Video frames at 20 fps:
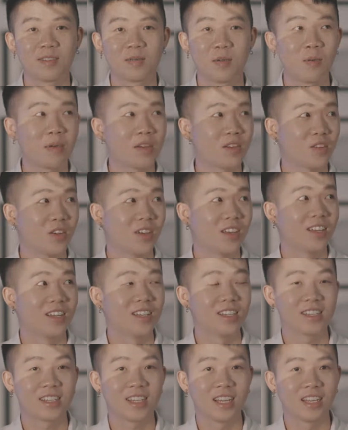Maybe I should
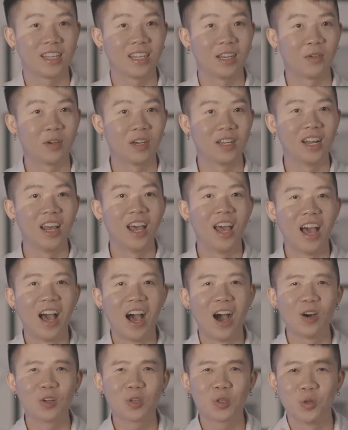start that one.
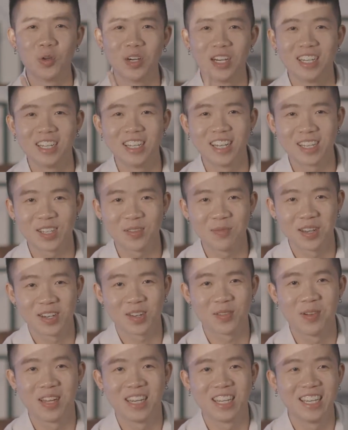How to earn as
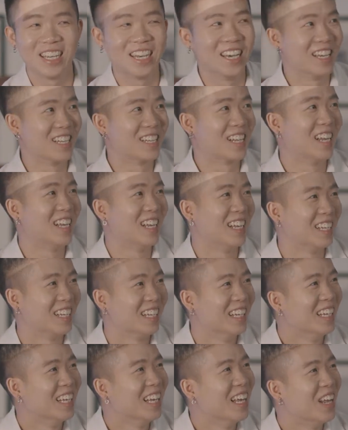much money as
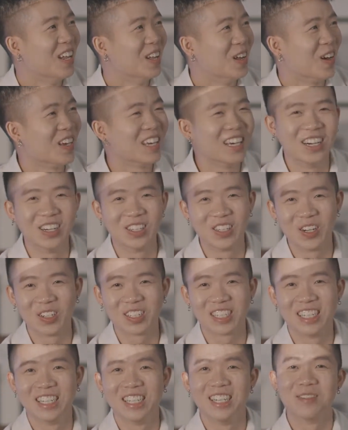a lawyer or
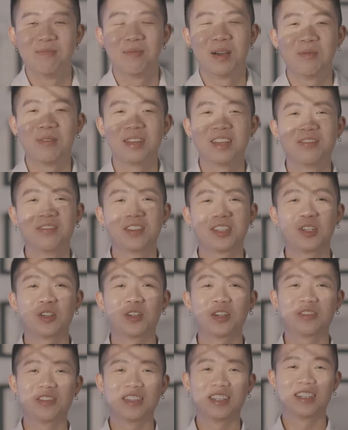doctor by being a
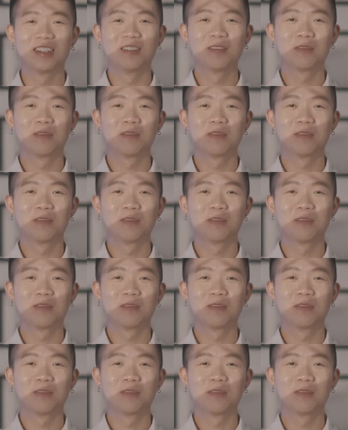photographer.